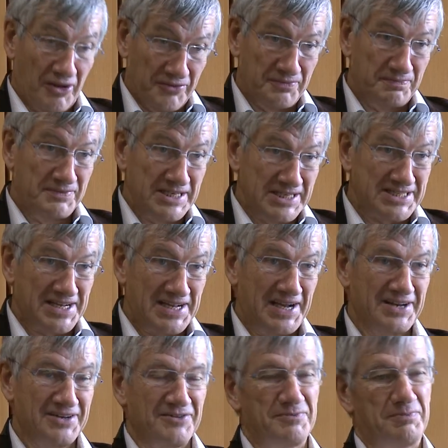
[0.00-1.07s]
on this
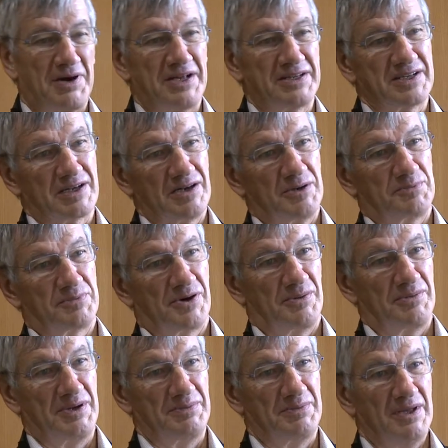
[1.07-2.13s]
kind of particular
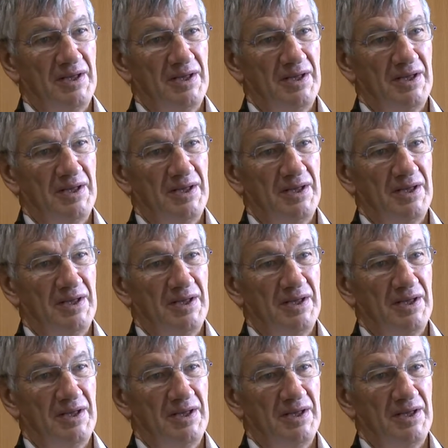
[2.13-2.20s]
problem.